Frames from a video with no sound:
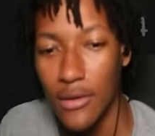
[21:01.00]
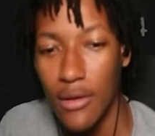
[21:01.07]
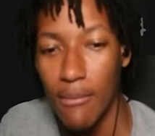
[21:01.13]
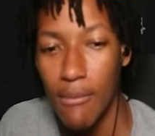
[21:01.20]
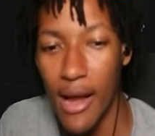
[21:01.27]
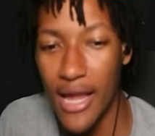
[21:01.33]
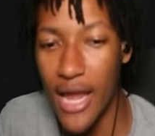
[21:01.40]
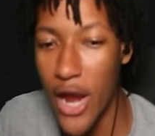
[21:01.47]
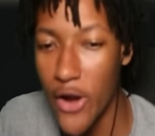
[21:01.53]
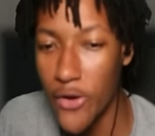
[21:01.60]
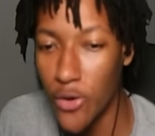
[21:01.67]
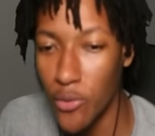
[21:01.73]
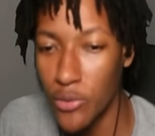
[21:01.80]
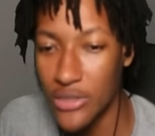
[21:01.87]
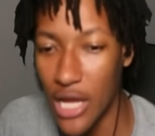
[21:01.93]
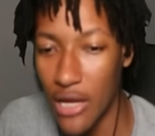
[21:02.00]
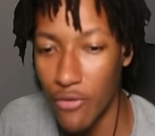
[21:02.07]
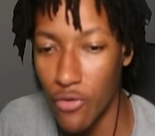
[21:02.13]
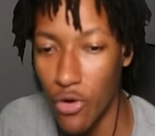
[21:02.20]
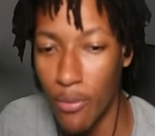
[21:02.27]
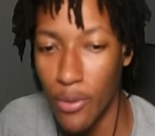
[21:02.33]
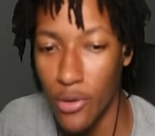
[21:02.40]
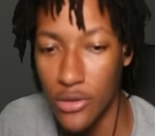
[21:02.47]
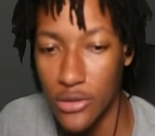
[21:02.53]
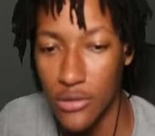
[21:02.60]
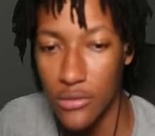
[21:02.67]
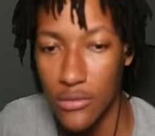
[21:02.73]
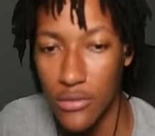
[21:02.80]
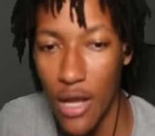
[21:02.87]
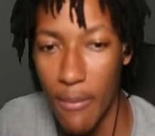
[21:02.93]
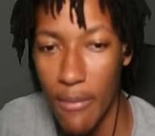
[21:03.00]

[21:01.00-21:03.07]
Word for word: my character was not a real person. That'd